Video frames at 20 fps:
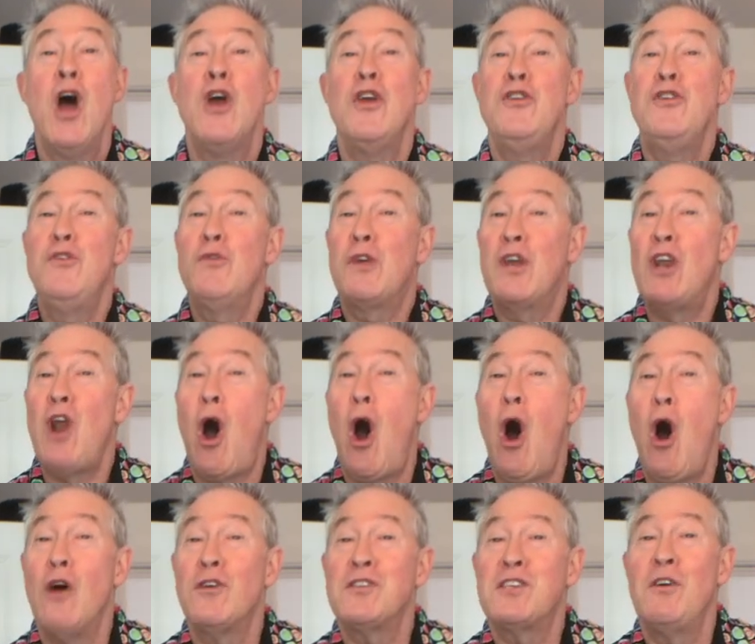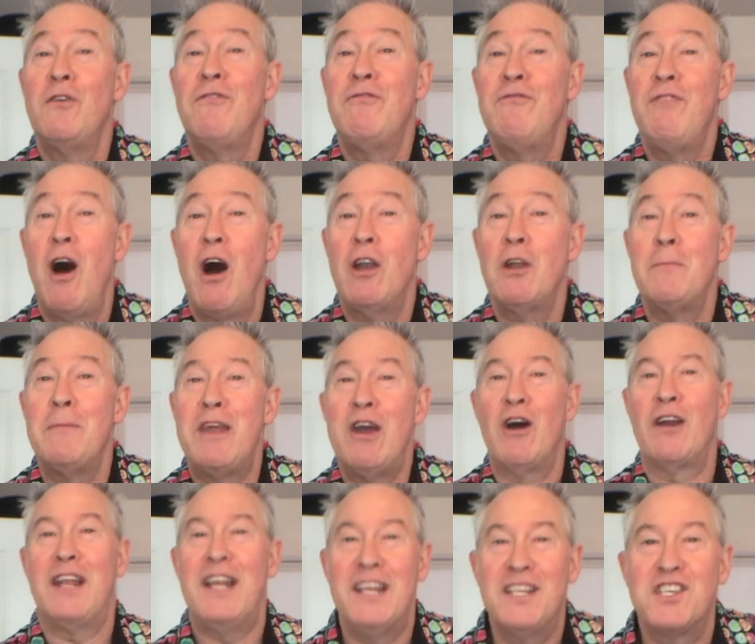You can also follow me
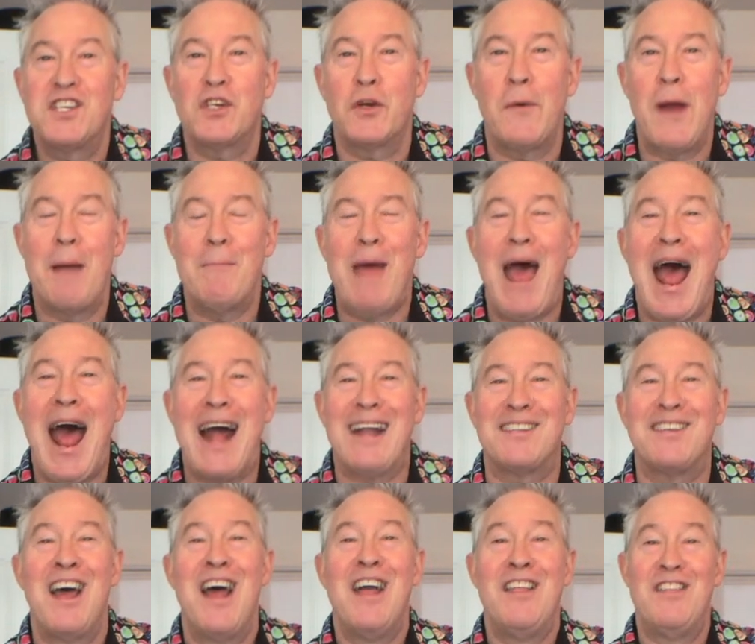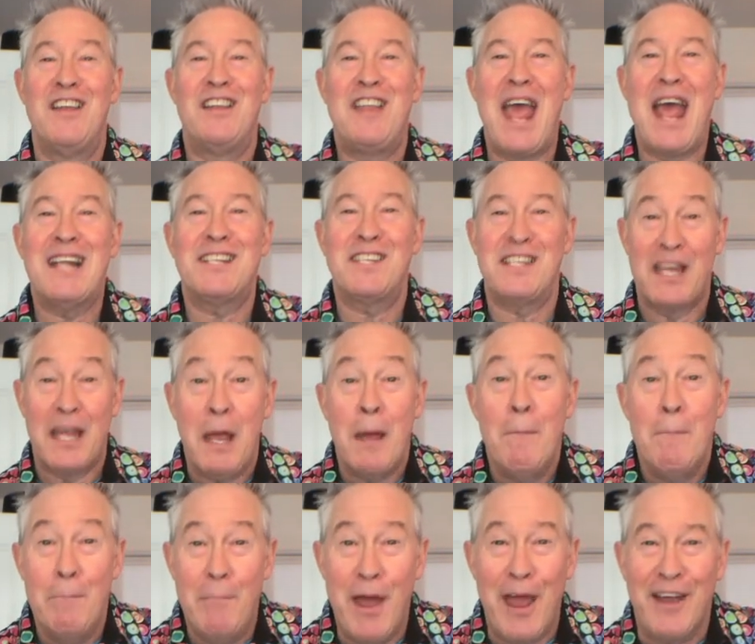on Instagram at The Dancing
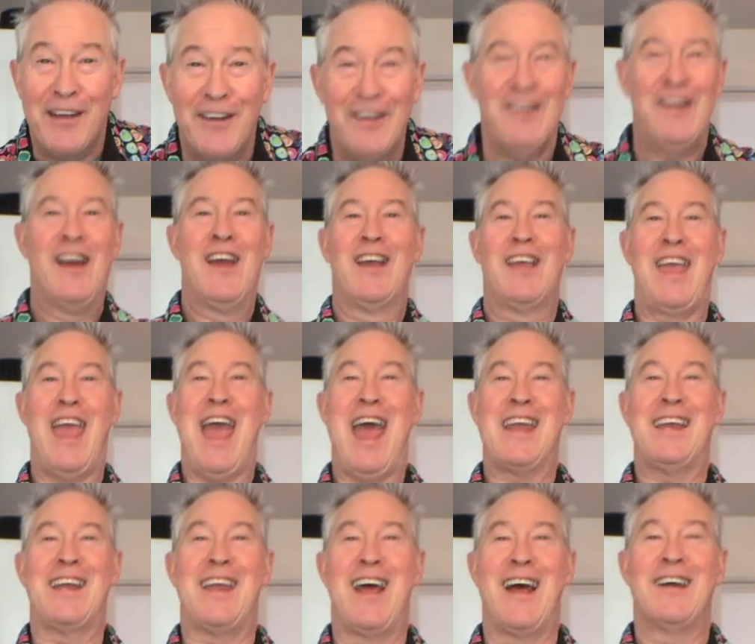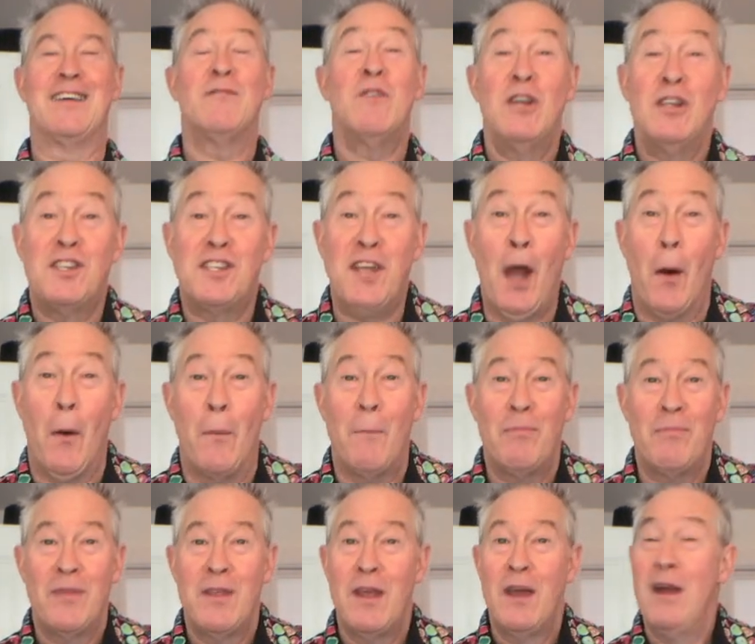Baker Canada. So,
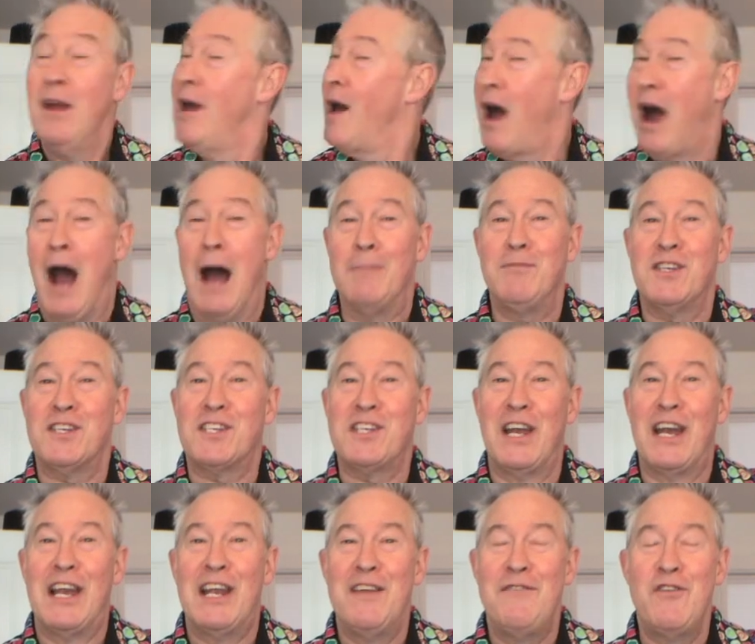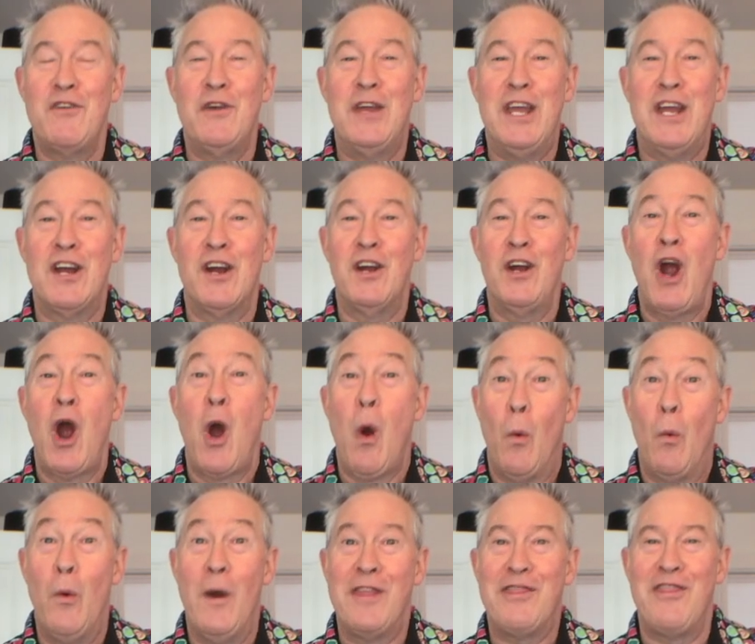I'm just gonna leave you here
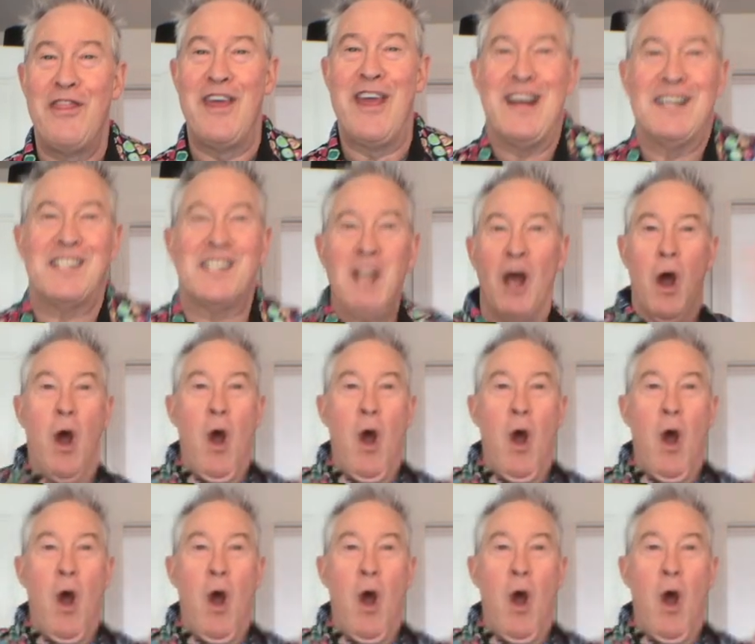with this.